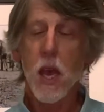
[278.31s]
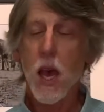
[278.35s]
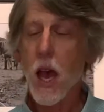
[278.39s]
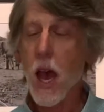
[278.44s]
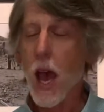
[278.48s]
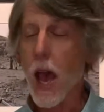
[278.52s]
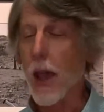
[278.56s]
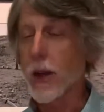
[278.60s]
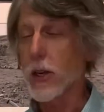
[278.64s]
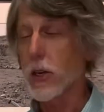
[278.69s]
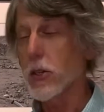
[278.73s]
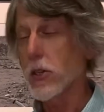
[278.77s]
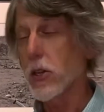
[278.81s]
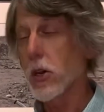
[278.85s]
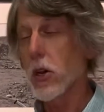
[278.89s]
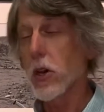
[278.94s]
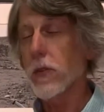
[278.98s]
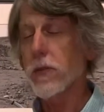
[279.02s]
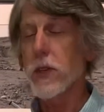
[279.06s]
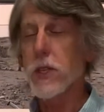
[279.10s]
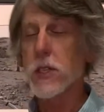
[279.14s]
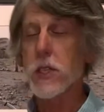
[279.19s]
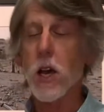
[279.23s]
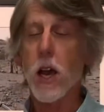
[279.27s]
I don't know
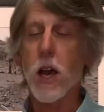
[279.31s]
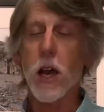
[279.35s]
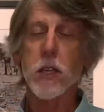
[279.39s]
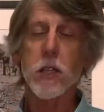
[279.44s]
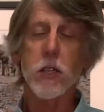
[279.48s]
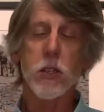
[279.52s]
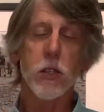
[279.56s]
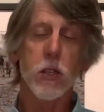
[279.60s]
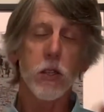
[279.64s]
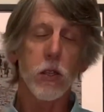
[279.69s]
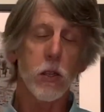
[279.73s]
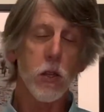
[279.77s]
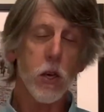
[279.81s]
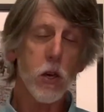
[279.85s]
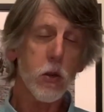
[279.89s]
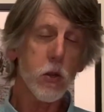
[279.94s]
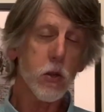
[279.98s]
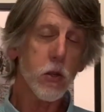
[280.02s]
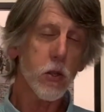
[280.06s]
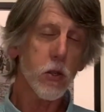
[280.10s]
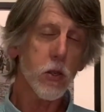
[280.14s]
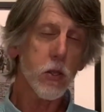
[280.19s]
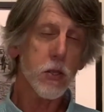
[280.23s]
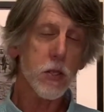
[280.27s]
if he talked to the
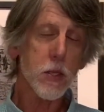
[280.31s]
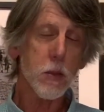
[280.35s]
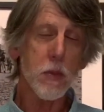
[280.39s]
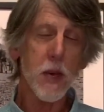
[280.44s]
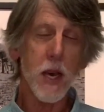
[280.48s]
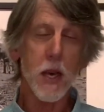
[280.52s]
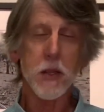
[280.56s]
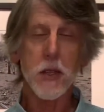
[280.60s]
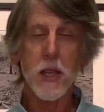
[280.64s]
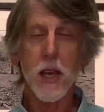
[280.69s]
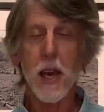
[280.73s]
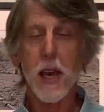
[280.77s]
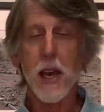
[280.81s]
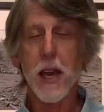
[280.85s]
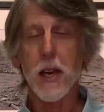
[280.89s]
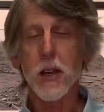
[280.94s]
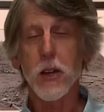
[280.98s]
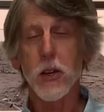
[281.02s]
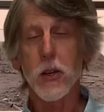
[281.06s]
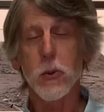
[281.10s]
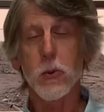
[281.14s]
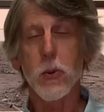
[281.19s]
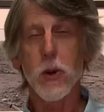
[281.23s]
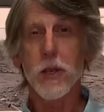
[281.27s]
locals about that
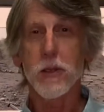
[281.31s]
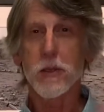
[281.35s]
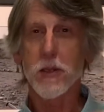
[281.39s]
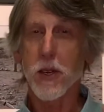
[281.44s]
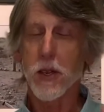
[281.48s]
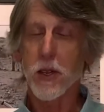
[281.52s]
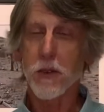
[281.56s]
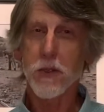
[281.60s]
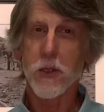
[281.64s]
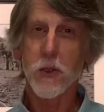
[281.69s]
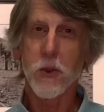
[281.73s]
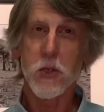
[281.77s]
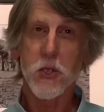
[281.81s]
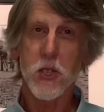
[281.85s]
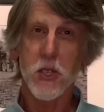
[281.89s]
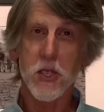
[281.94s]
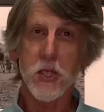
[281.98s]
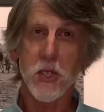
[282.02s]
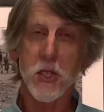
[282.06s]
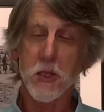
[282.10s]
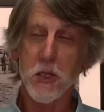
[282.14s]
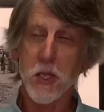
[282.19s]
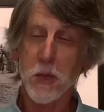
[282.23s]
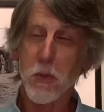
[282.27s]
or if it was
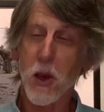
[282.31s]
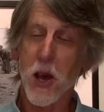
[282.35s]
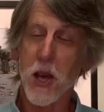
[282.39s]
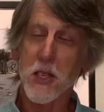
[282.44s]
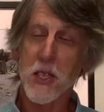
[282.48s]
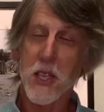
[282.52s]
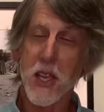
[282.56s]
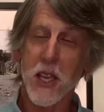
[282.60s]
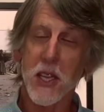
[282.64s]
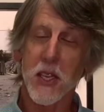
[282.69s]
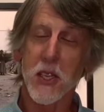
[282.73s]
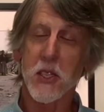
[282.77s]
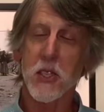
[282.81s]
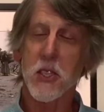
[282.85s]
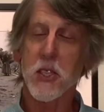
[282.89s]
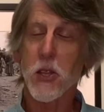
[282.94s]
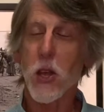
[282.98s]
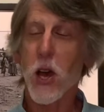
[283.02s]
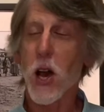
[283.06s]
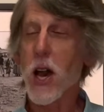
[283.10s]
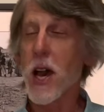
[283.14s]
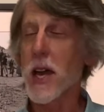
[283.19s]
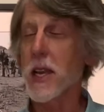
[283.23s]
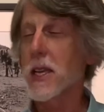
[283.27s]
just a spontaneous
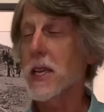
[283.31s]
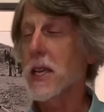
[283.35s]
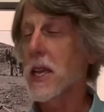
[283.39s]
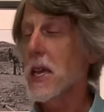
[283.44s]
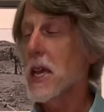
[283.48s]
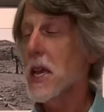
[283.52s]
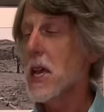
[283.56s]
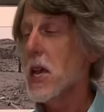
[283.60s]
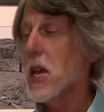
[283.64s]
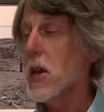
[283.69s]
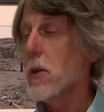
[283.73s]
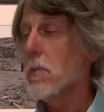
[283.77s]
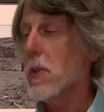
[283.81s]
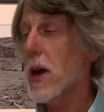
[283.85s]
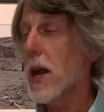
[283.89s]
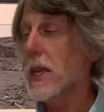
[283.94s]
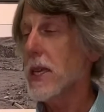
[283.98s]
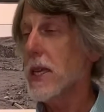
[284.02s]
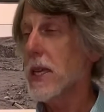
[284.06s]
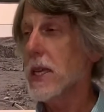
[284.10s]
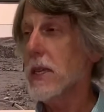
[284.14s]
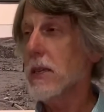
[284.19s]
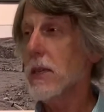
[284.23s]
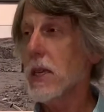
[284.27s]
thought, but
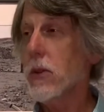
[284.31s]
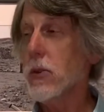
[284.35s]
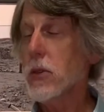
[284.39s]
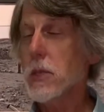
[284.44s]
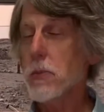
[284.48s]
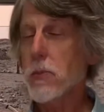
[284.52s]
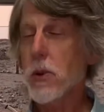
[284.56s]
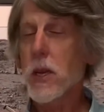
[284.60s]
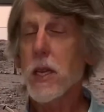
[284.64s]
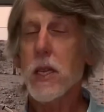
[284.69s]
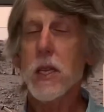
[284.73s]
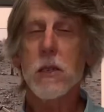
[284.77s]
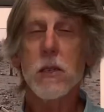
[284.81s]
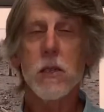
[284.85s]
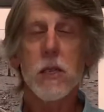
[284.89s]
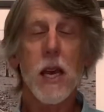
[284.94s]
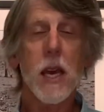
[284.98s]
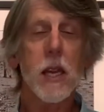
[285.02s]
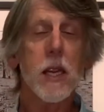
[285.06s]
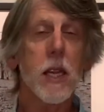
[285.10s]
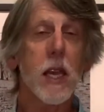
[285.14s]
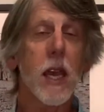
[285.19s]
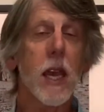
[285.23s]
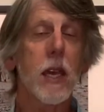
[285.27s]
he was pretty
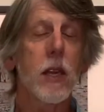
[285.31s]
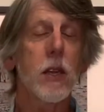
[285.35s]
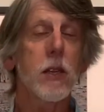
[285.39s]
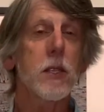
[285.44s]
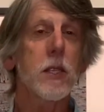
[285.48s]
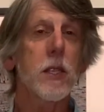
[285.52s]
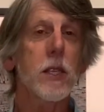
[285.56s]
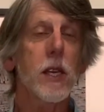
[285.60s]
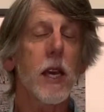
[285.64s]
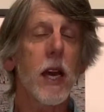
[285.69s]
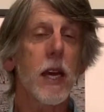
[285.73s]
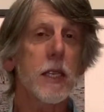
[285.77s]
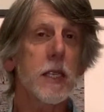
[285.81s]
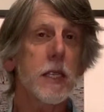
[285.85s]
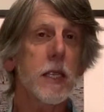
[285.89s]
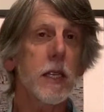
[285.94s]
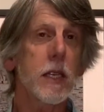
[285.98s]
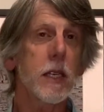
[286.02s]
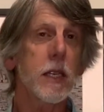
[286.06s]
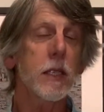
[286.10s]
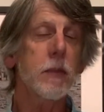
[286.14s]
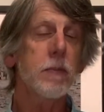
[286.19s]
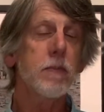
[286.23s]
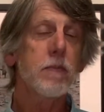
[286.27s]
dedicated to the
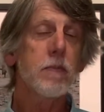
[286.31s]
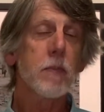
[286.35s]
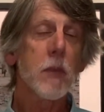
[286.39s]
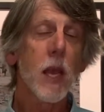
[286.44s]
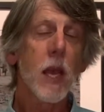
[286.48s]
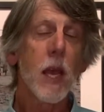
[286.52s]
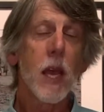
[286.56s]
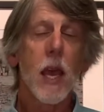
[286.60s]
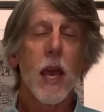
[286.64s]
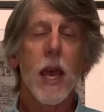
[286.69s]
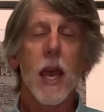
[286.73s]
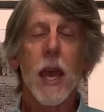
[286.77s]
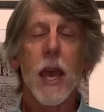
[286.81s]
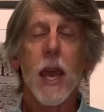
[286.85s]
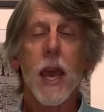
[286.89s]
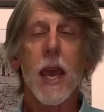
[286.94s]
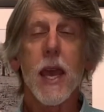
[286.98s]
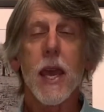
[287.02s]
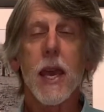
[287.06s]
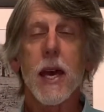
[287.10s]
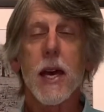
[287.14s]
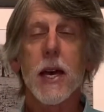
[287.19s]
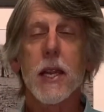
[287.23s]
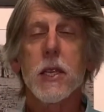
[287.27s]
idea.
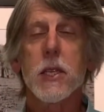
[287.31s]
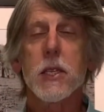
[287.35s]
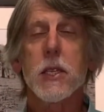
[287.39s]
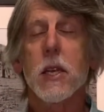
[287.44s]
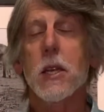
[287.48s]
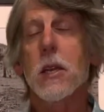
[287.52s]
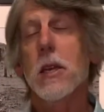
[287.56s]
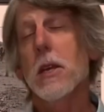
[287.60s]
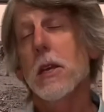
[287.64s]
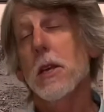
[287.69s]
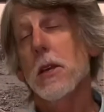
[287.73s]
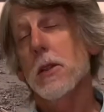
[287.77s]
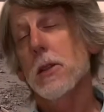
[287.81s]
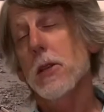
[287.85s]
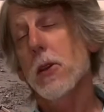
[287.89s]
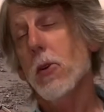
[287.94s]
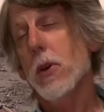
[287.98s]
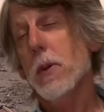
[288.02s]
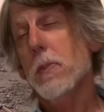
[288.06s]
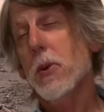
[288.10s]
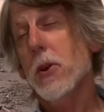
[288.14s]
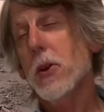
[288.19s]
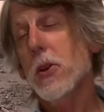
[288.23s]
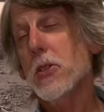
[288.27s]
And the
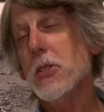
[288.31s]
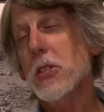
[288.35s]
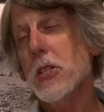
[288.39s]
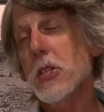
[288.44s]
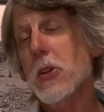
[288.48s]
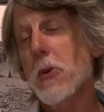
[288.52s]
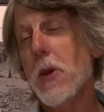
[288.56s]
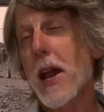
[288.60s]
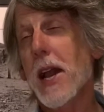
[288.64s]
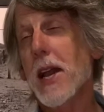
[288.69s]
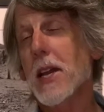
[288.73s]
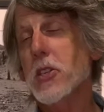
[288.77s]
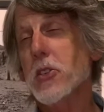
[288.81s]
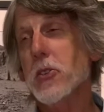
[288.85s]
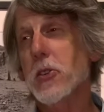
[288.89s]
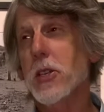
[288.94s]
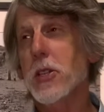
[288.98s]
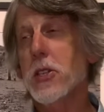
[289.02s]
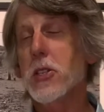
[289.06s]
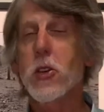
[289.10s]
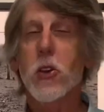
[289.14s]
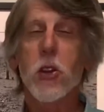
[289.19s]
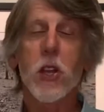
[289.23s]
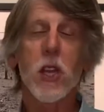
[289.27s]
only person who actually
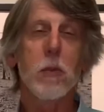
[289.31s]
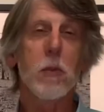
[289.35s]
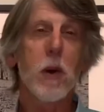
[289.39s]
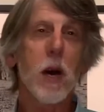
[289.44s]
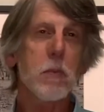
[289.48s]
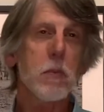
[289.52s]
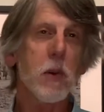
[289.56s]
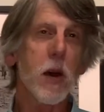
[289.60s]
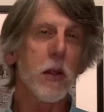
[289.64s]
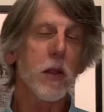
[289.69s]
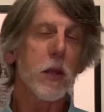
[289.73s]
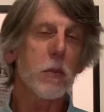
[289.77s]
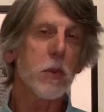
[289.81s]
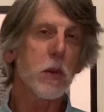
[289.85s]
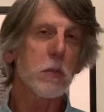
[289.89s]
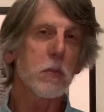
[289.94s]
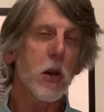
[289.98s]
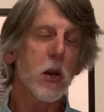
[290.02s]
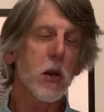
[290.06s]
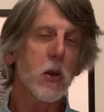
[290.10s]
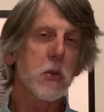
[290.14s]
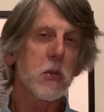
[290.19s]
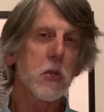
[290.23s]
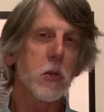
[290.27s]
took him up on the
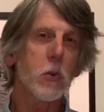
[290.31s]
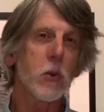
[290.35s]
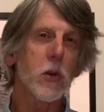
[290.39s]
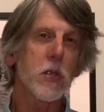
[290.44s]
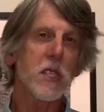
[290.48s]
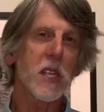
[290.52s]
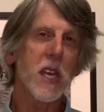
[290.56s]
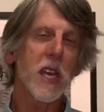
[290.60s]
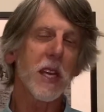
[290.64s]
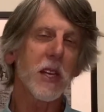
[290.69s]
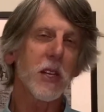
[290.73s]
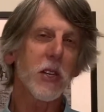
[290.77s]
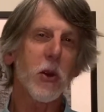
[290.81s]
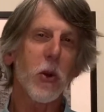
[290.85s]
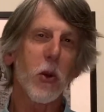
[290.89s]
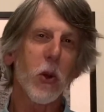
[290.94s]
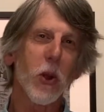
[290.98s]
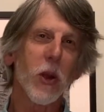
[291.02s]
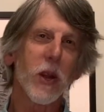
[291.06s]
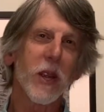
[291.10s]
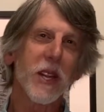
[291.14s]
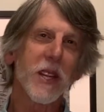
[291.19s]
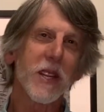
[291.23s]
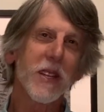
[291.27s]
proposal was Kate
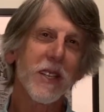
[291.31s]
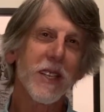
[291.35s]
Corey.